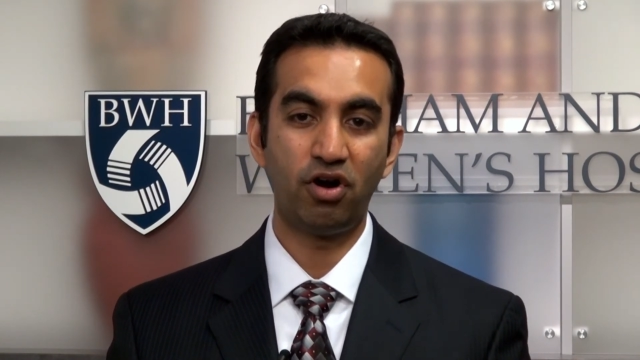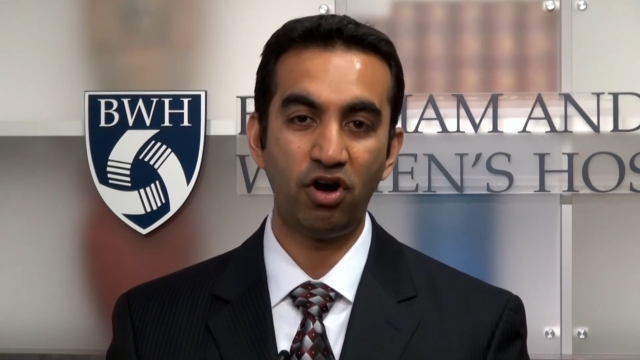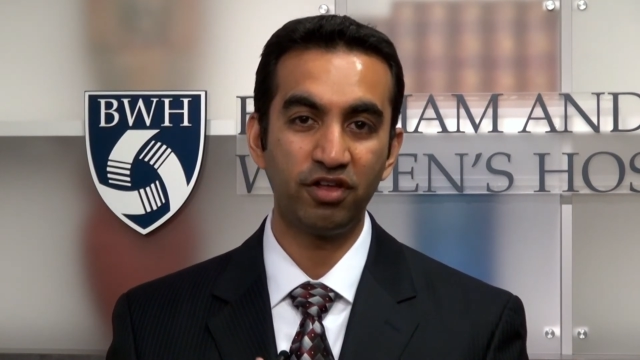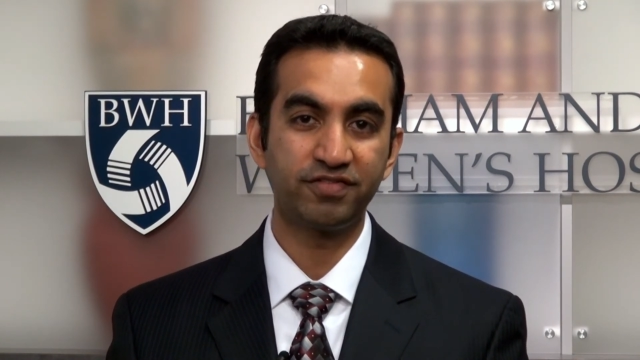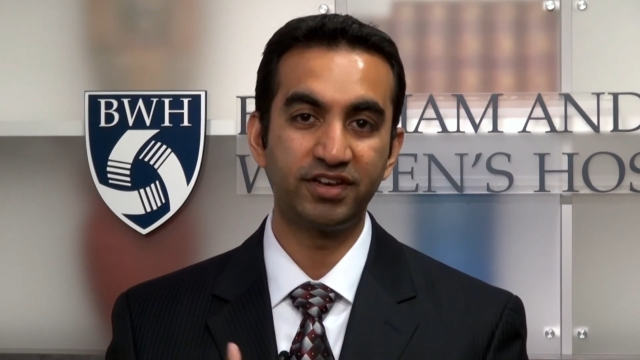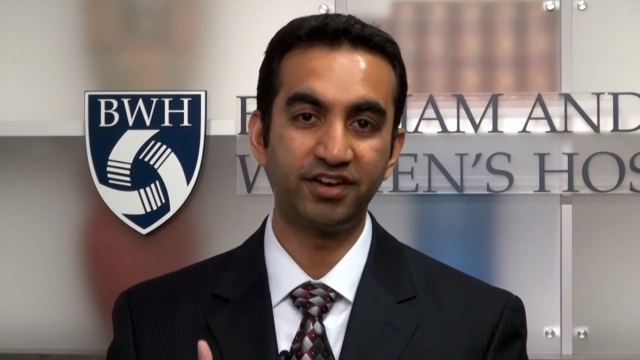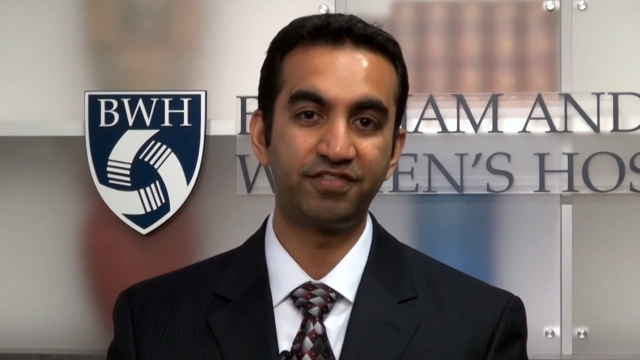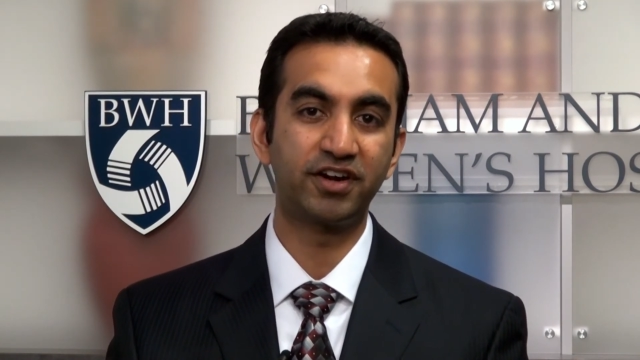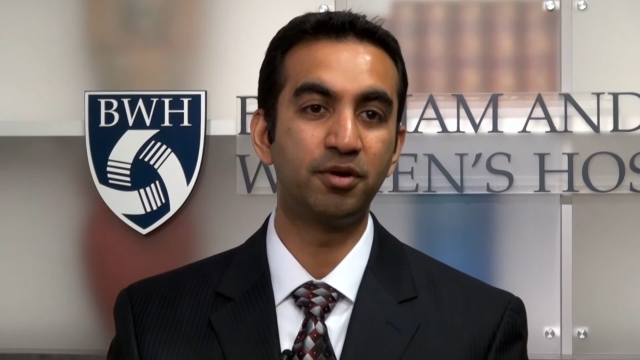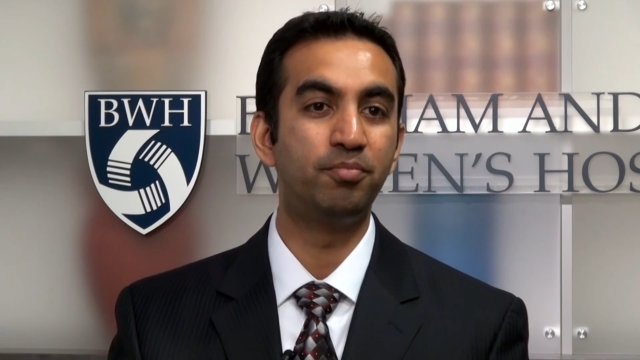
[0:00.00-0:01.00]
all of the
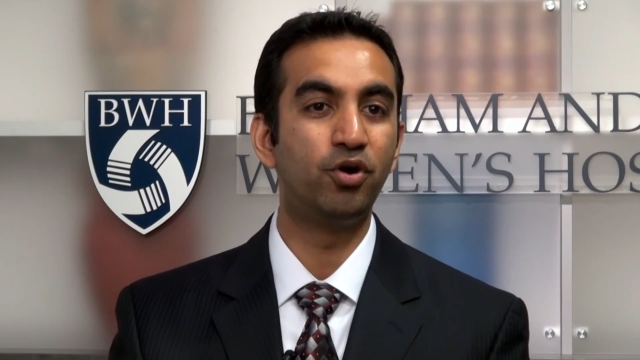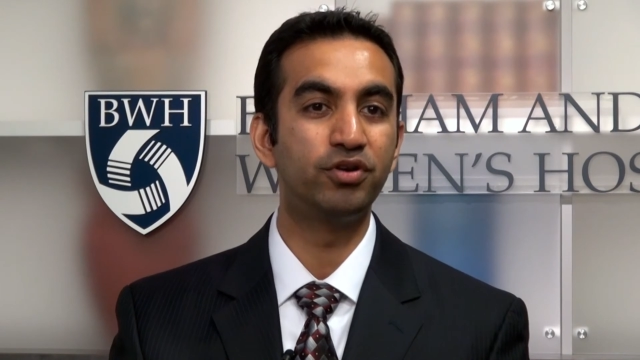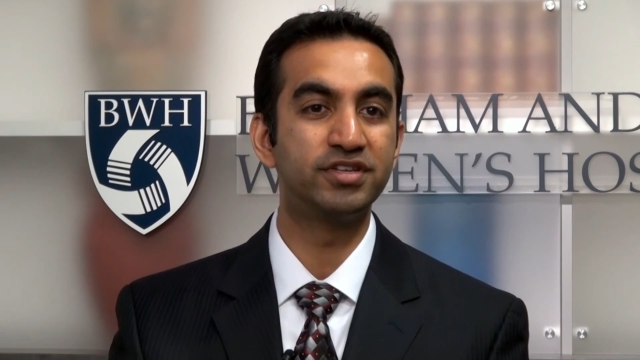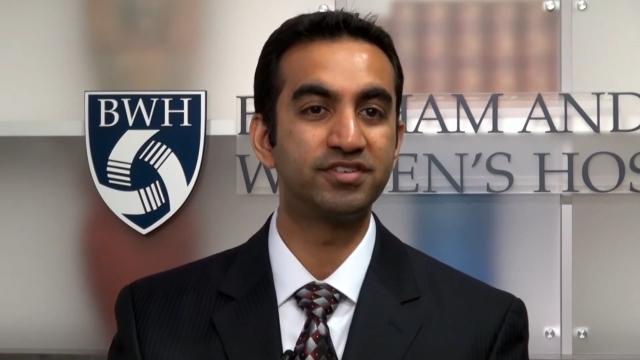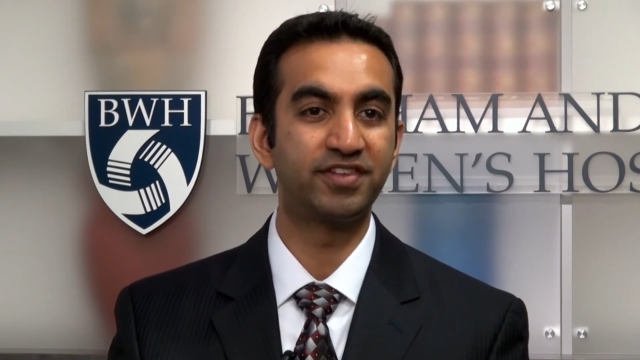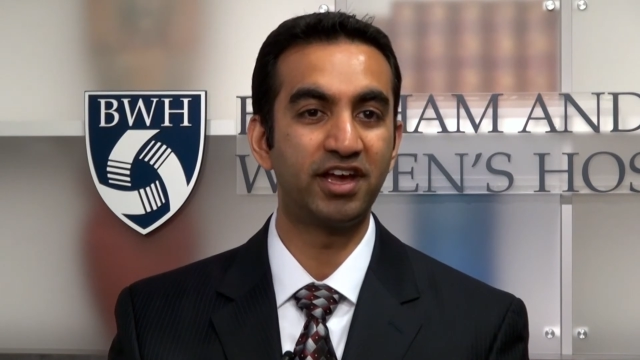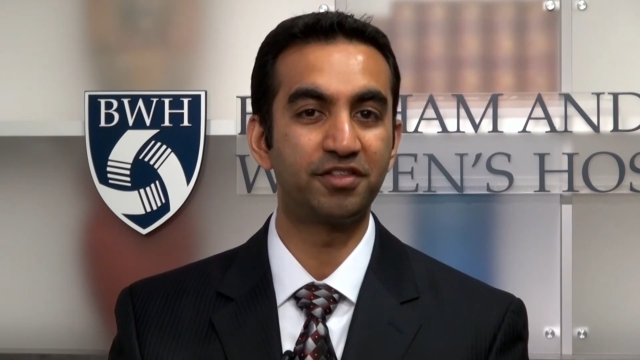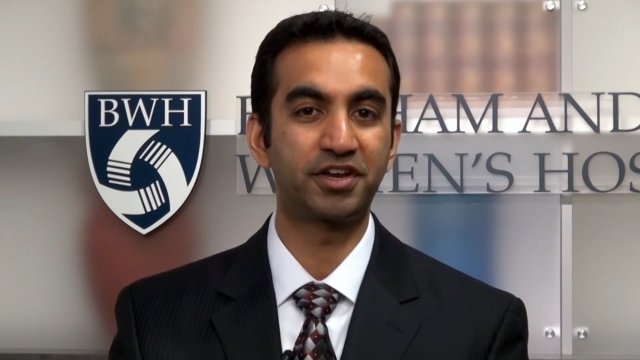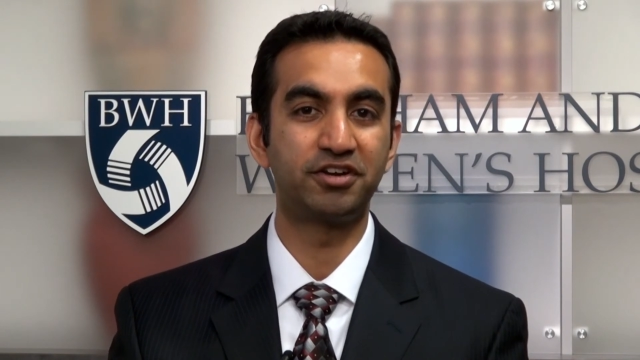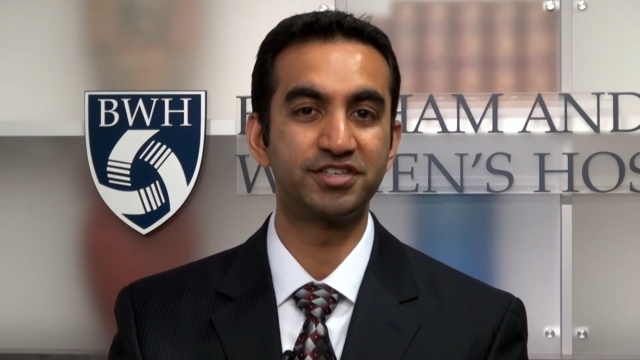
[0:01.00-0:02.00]
different components of the
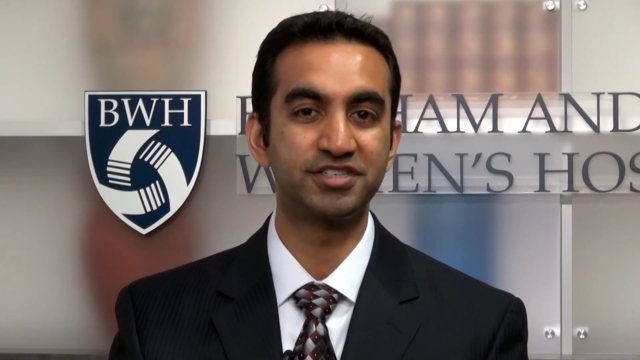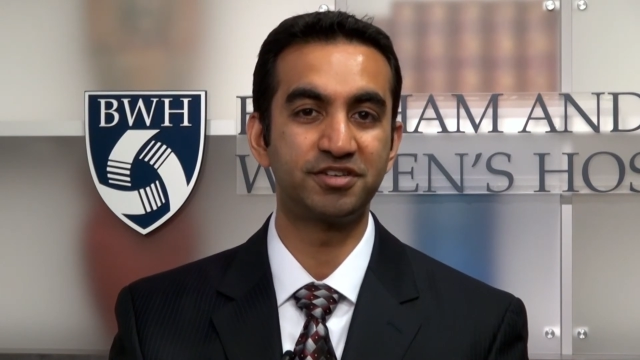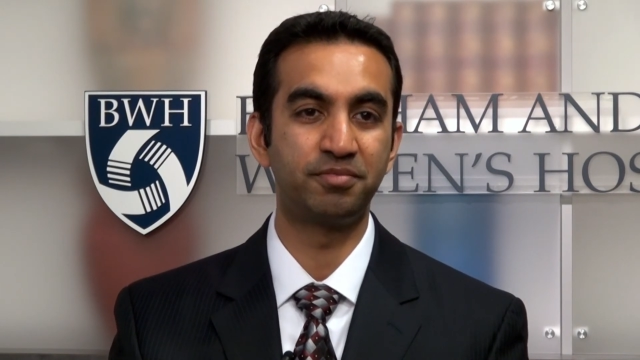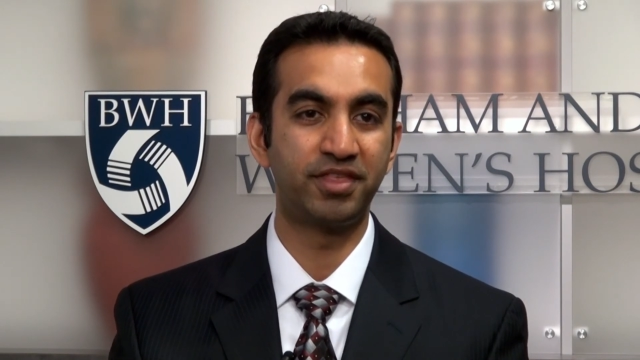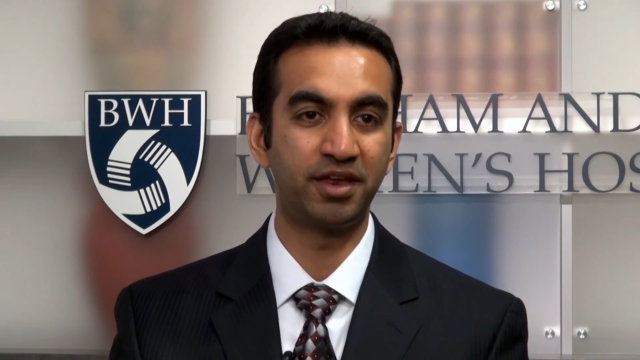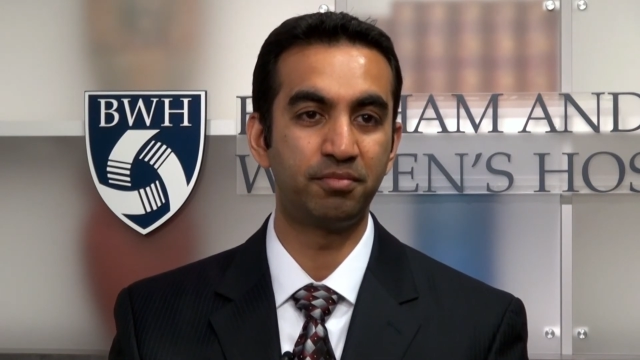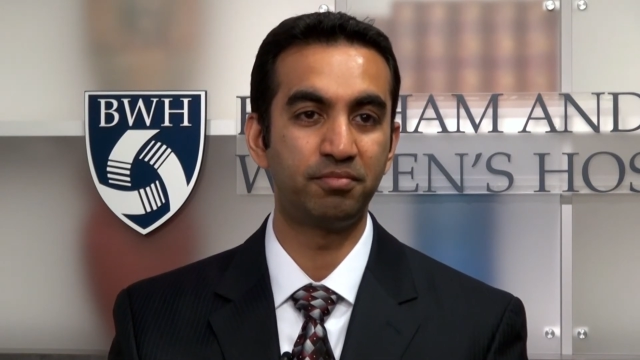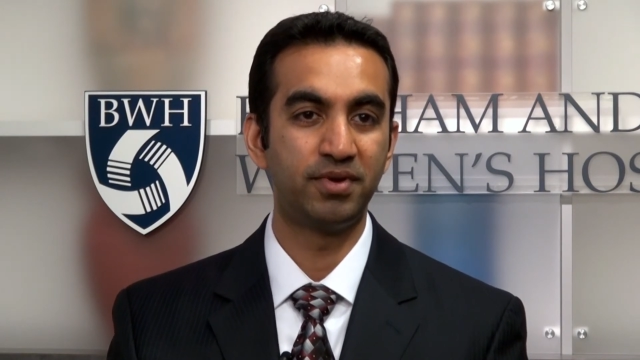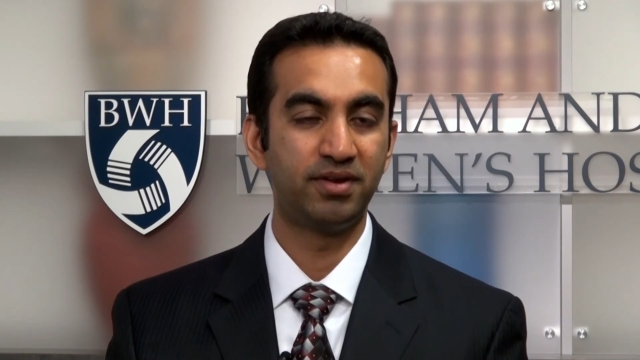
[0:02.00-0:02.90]
healthcare system then